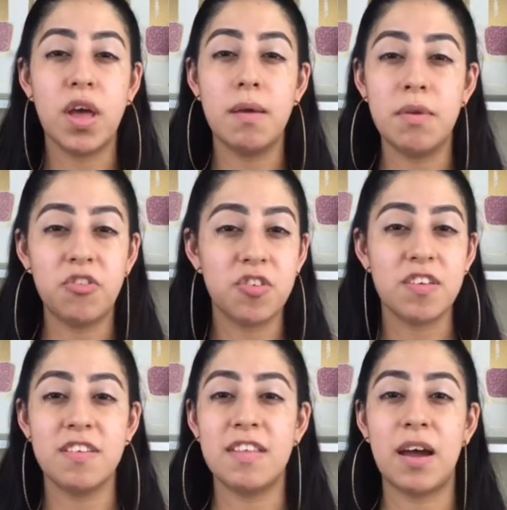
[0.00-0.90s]

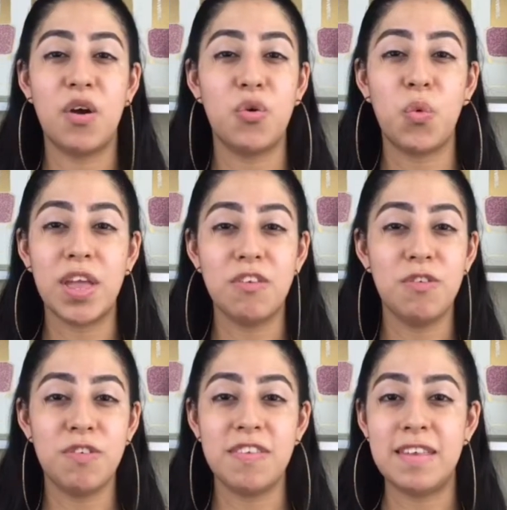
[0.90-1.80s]
images that when
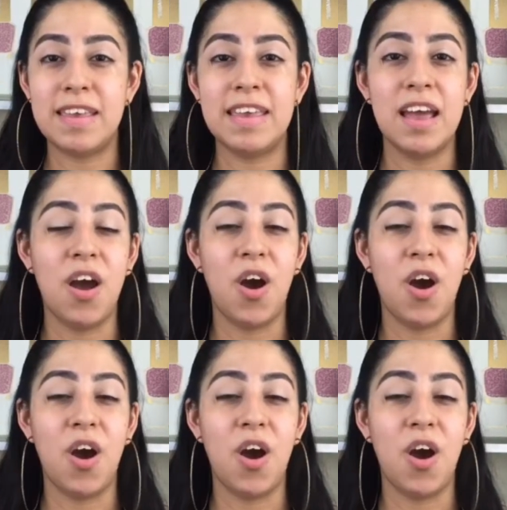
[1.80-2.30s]
you see